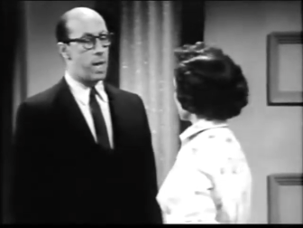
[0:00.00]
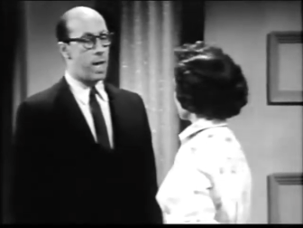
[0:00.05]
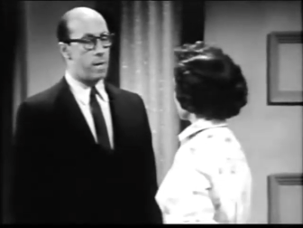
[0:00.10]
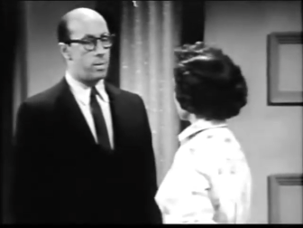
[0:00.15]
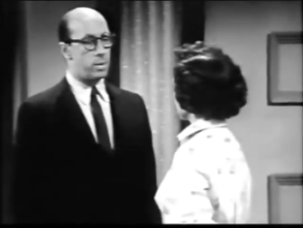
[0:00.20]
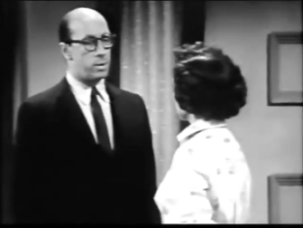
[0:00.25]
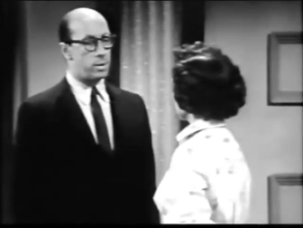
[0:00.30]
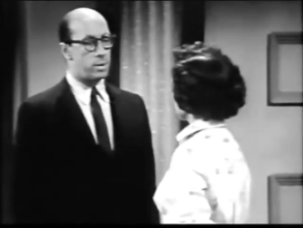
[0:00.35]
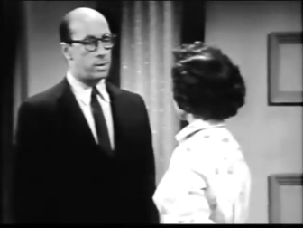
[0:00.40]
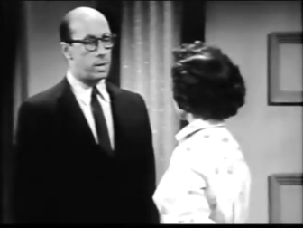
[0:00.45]

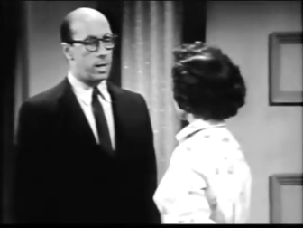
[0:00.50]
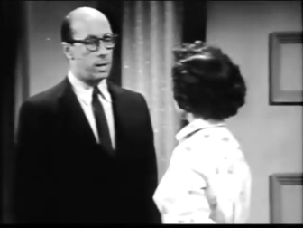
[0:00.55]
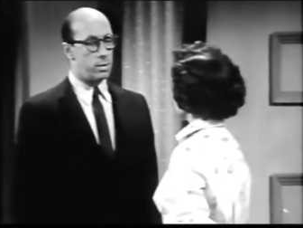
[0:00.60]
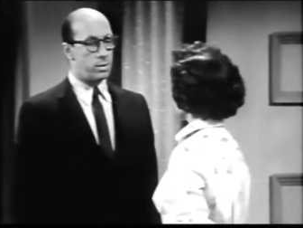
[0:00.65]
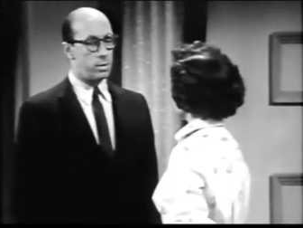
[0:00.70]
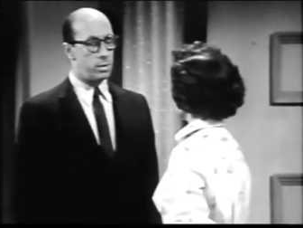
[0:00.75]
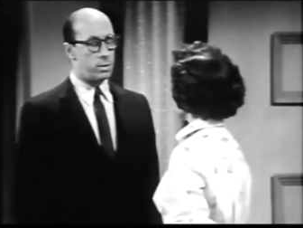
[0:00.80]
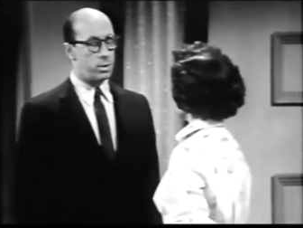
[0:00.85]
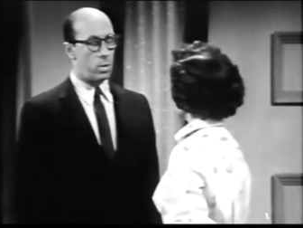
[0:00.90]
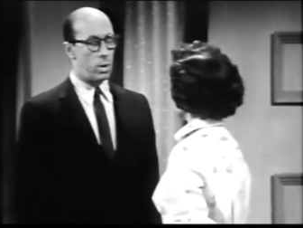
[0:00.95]
man, Mrs.
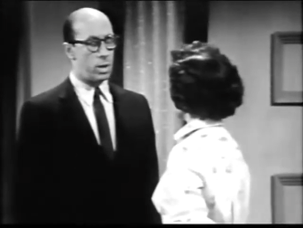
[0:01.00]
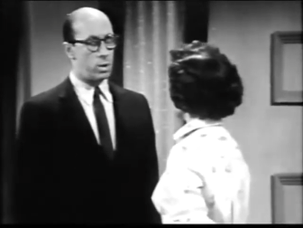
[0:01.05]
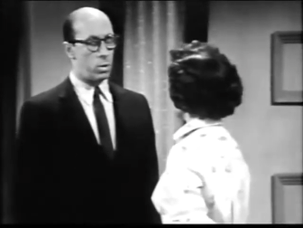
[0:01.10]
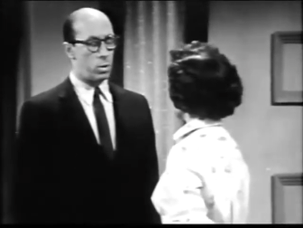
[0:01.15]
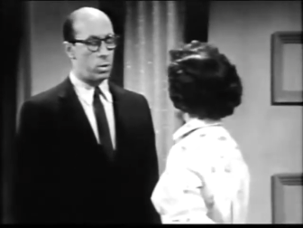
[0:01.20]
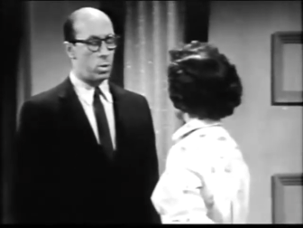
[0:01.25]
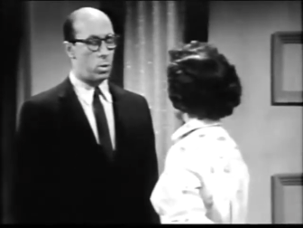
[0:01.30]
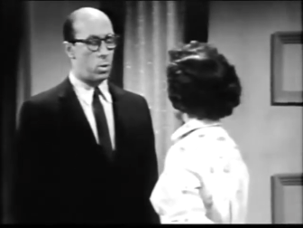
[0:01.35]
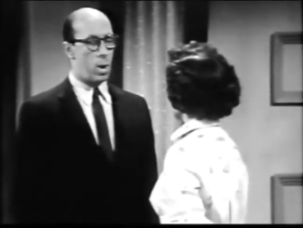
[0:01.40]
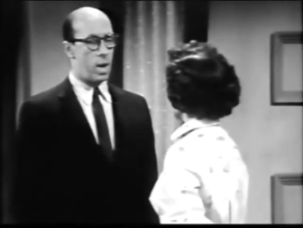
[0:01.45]
Angel, so I
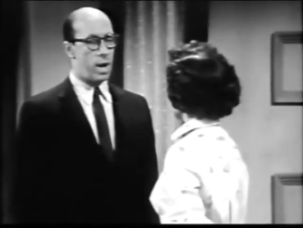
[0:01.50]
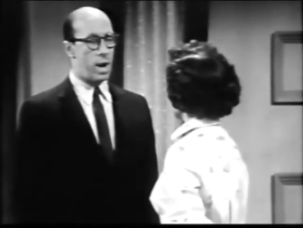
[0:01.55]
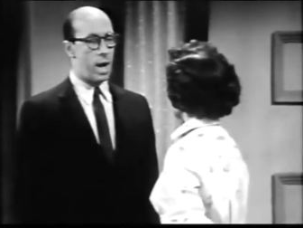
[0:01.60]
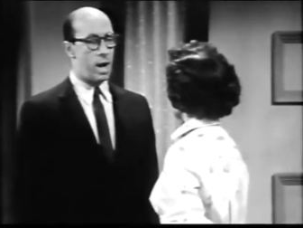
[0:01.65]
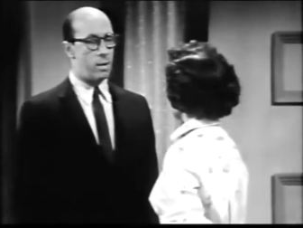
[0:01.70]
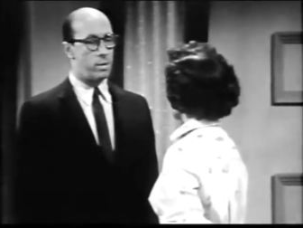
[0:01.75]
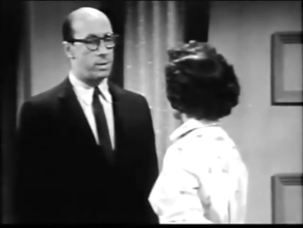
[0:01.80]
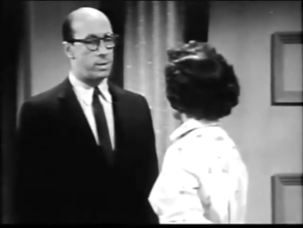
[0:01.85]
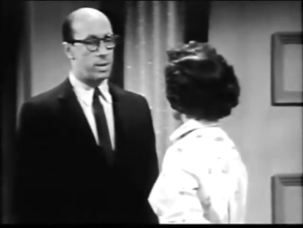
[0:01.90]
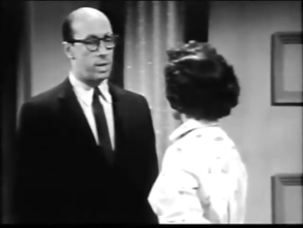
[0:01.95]
don't know quite
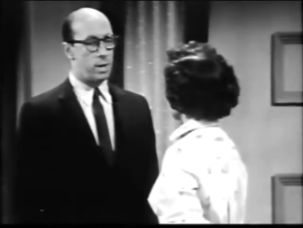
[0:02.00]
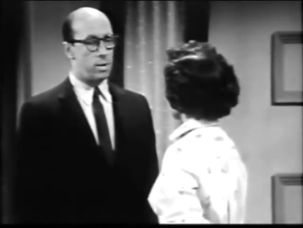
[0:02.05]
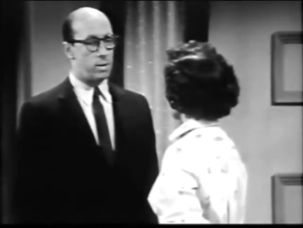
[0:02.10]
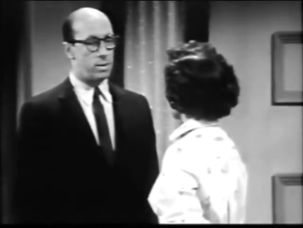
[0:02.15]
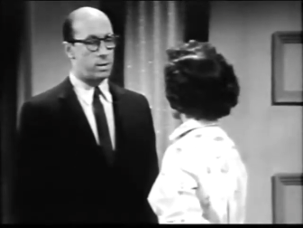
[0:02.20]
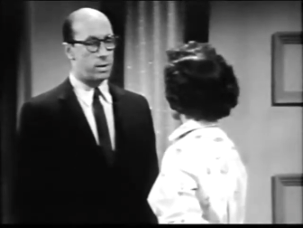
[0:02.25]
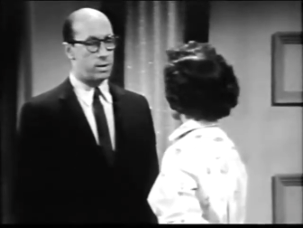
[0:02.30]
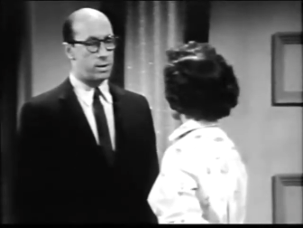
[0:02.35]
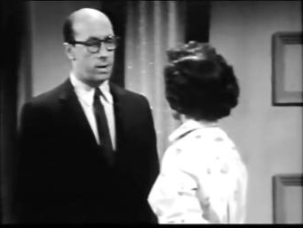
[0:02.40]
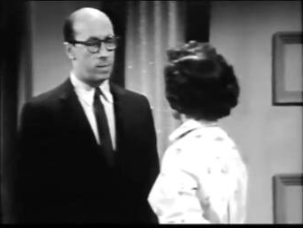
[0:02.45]
how to say
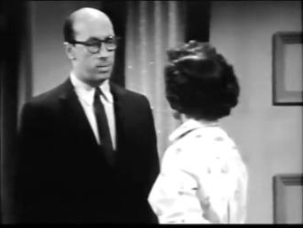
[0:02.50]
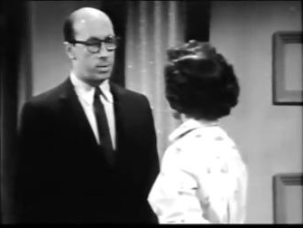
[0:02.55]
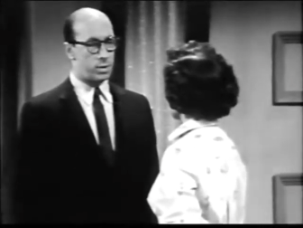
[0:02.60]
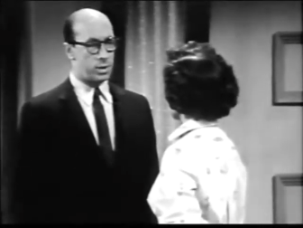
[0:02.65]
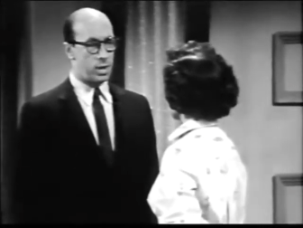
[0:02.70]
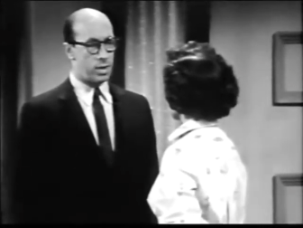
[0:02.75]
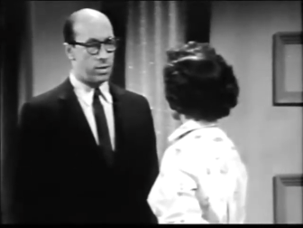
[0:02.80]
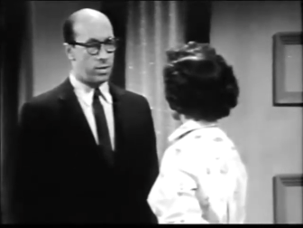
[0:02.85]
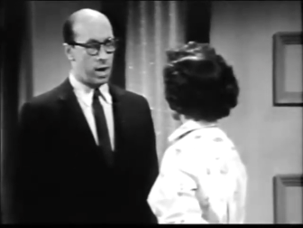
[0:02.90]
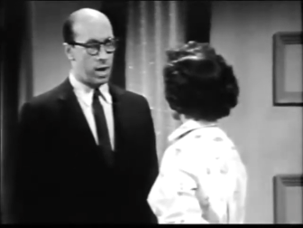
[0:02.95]
this except
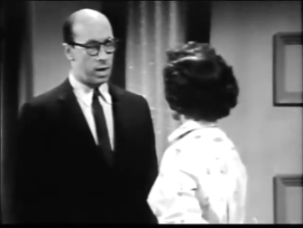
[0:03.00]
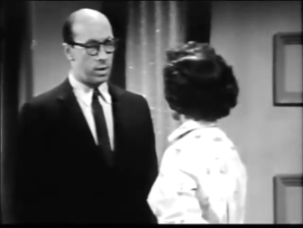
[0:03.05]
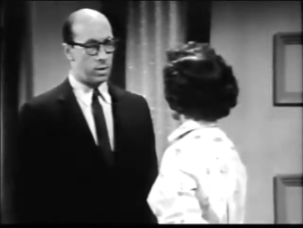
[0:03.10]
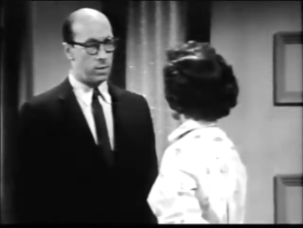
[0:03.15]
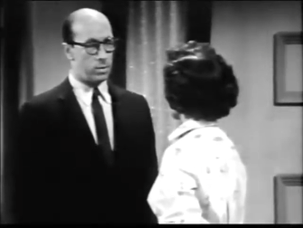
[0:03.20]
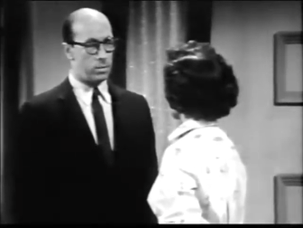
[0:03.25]
to say thank